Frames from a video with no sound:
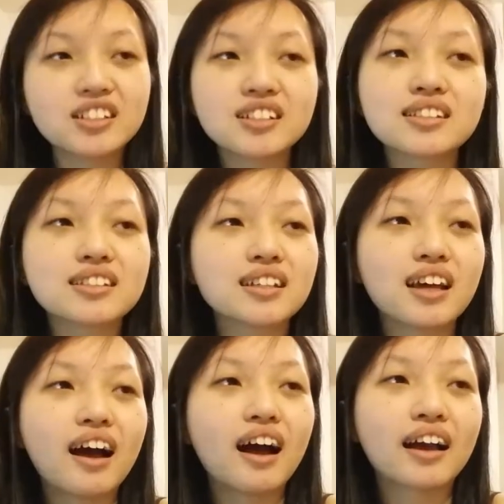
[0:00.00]
I
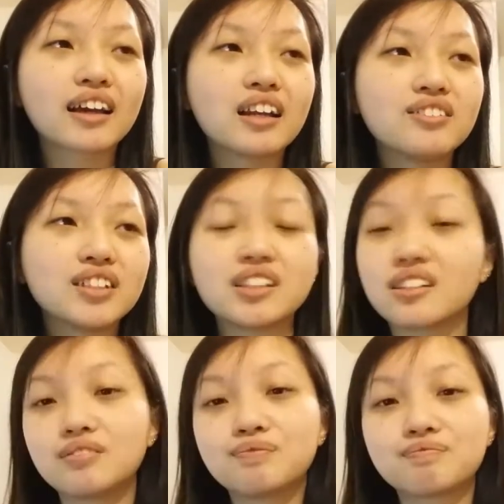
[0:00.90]
can't even
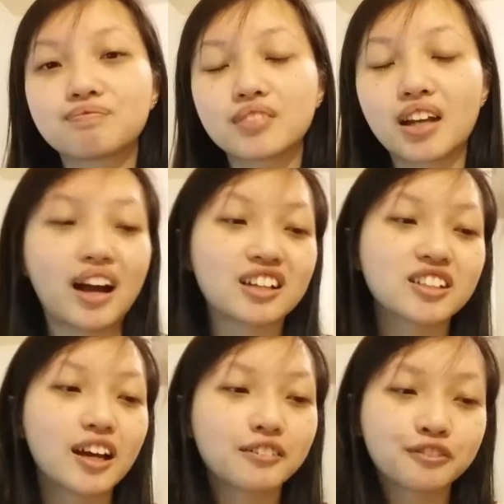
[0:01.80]
deal.
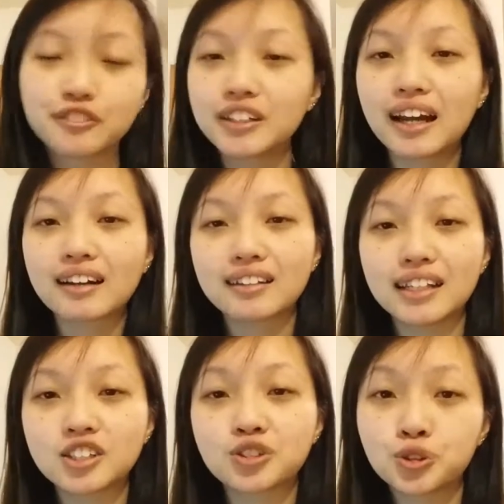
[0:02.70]
Hashtag free
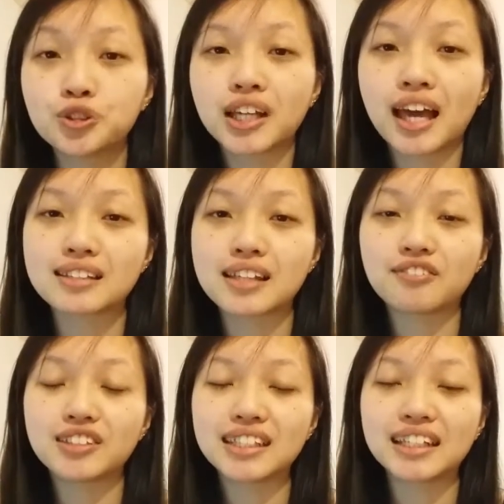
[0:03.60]
Annalise
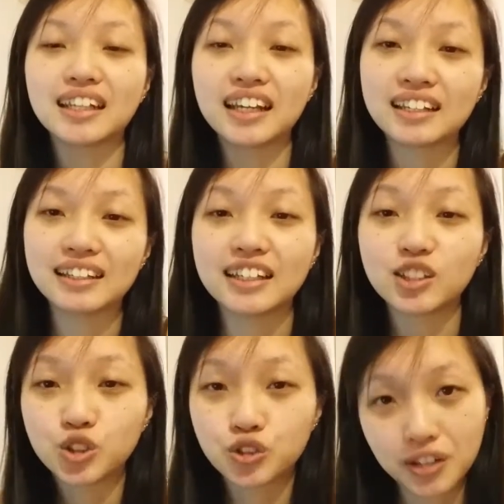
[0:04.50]
2K17, it
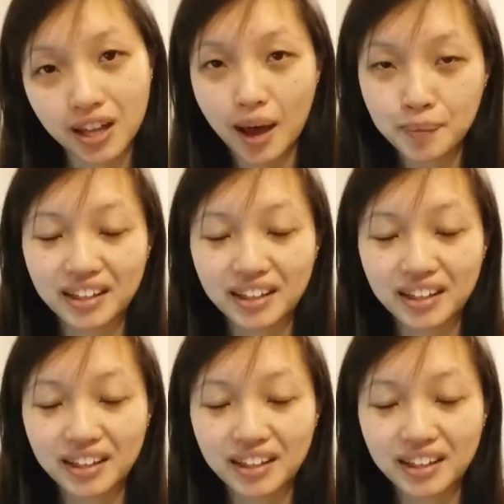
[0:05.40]
needs to